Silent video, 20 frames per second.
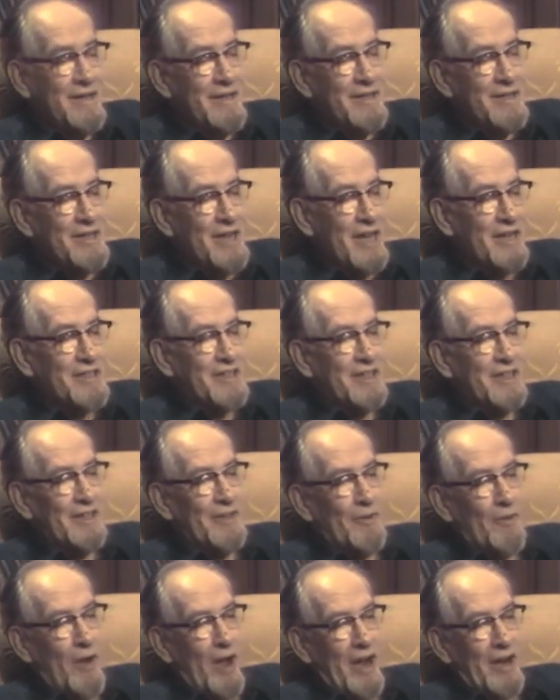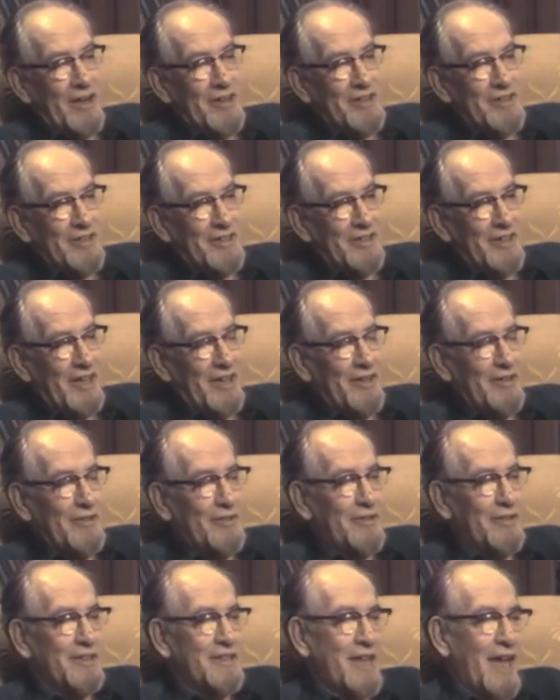testing the wires so that they knew
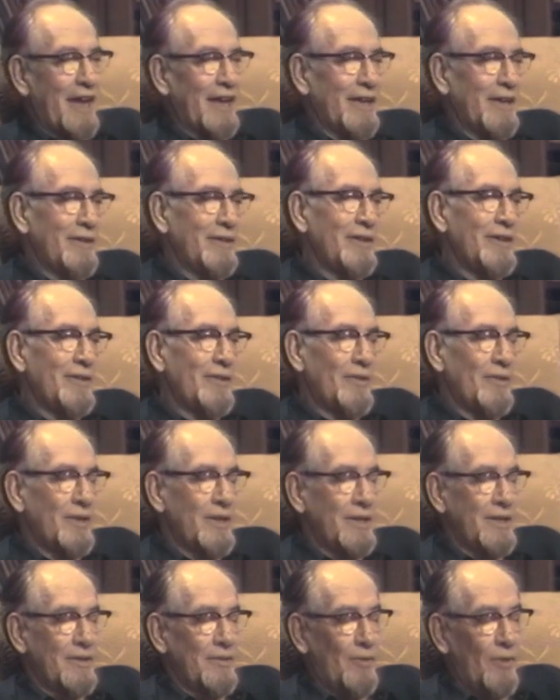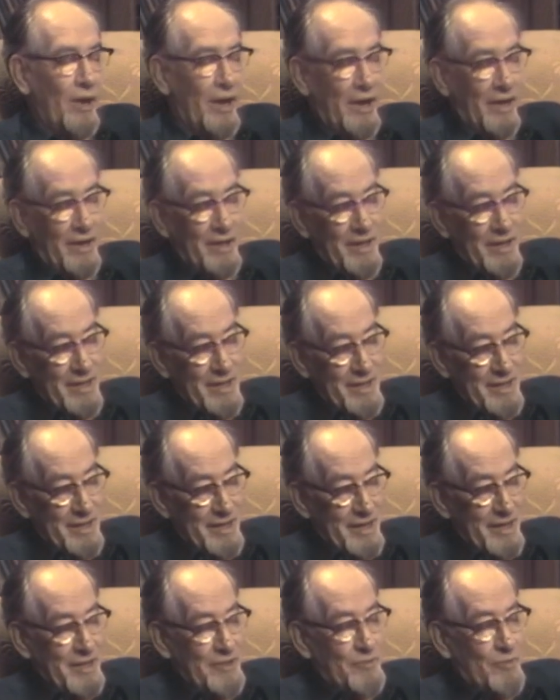exactly where
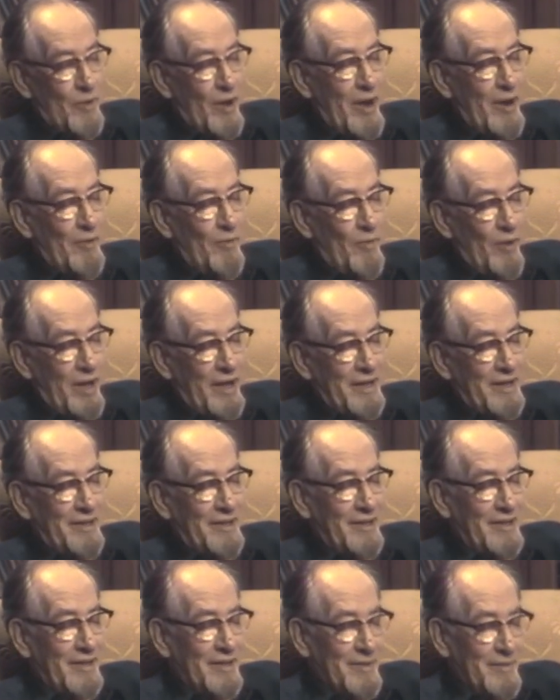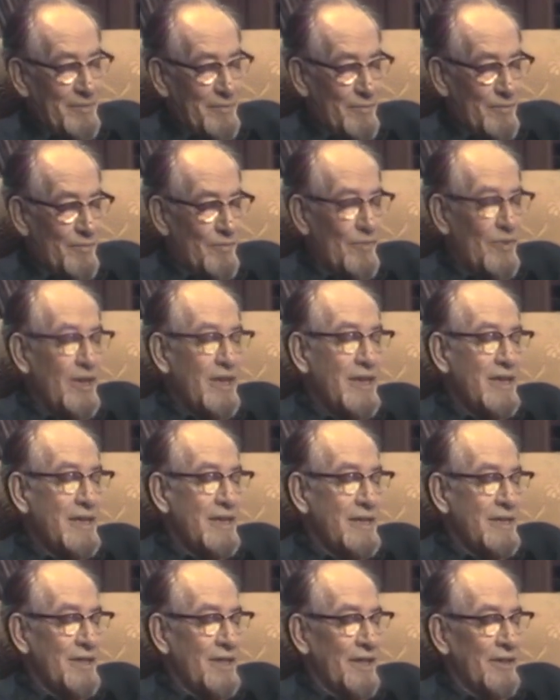each wire went,
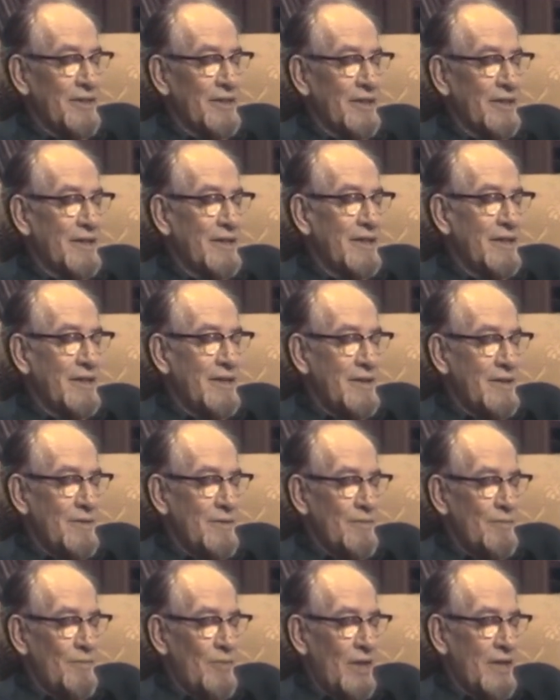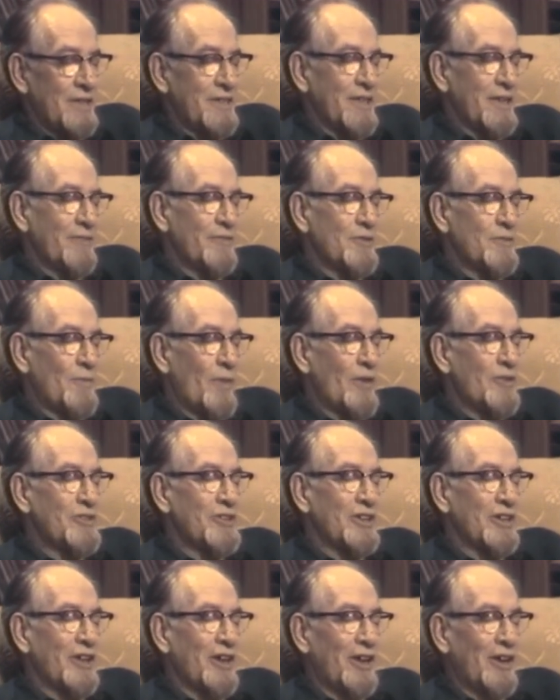that the place that it was supposed
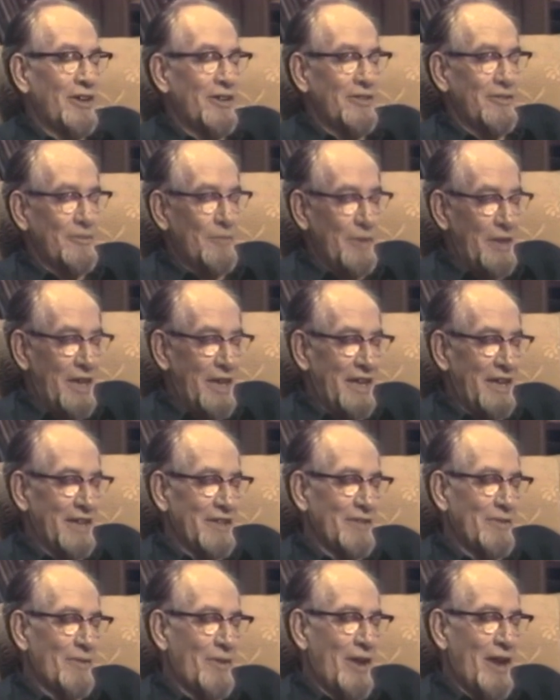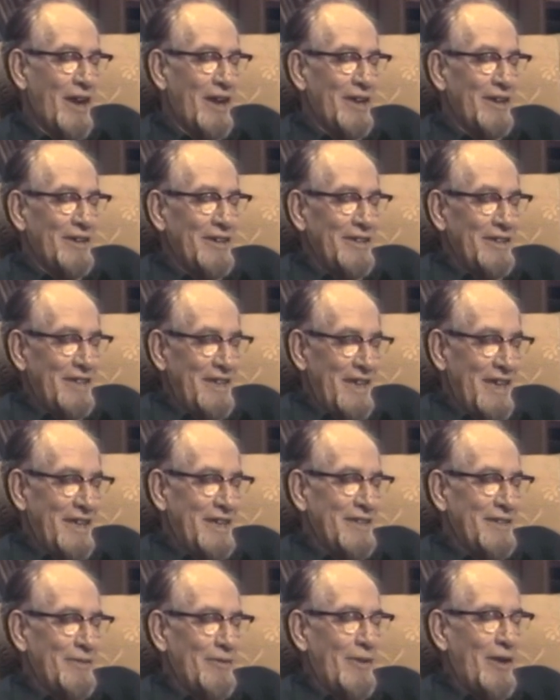to go, the beginning of the wire and the end
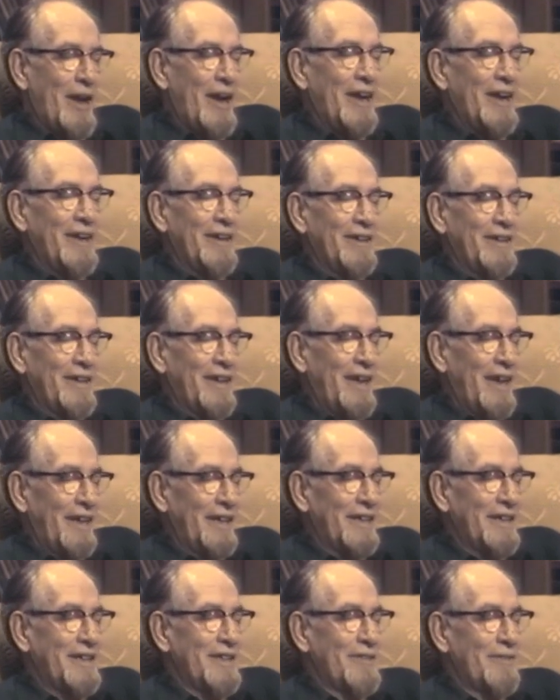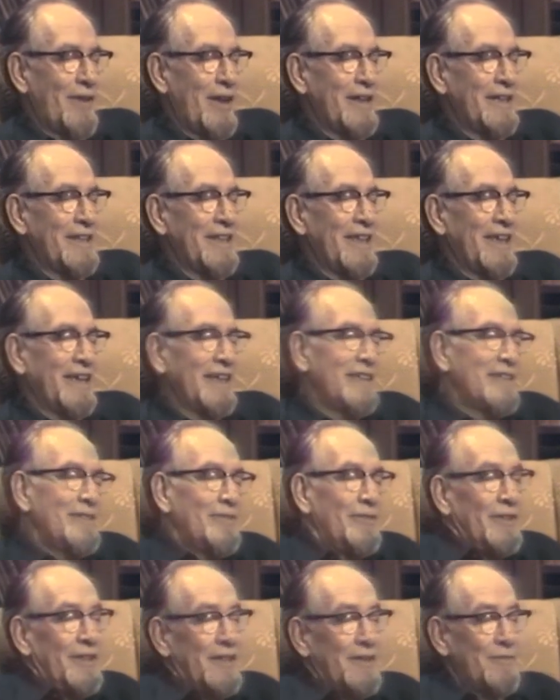of the wire, connected to the right things
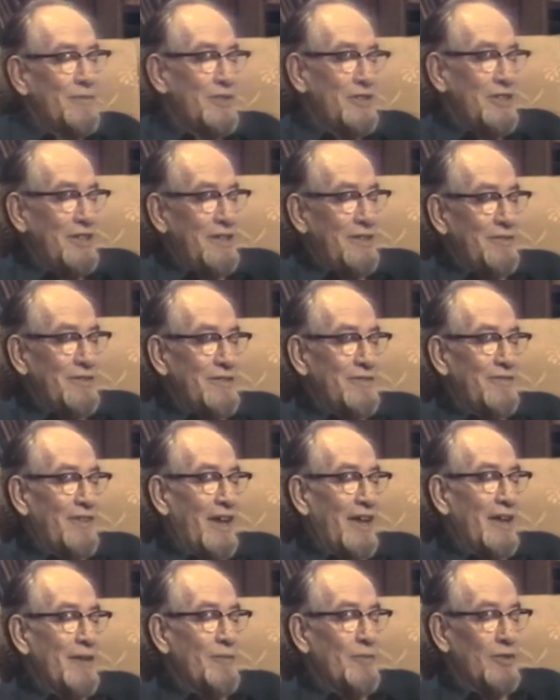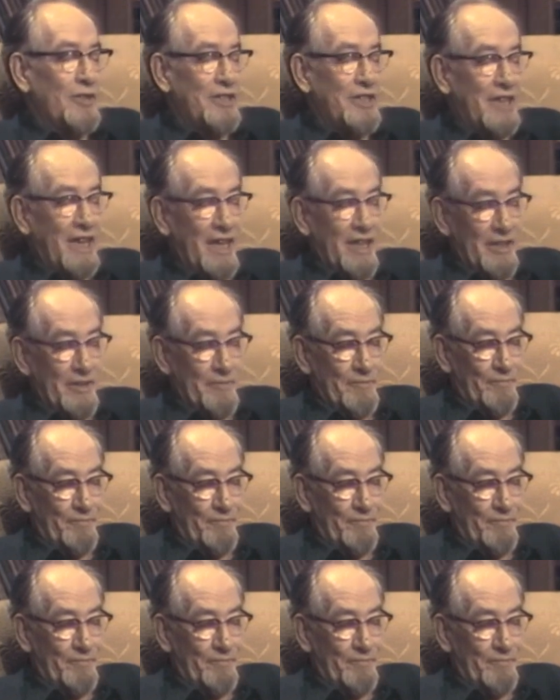when the machine was finally put together.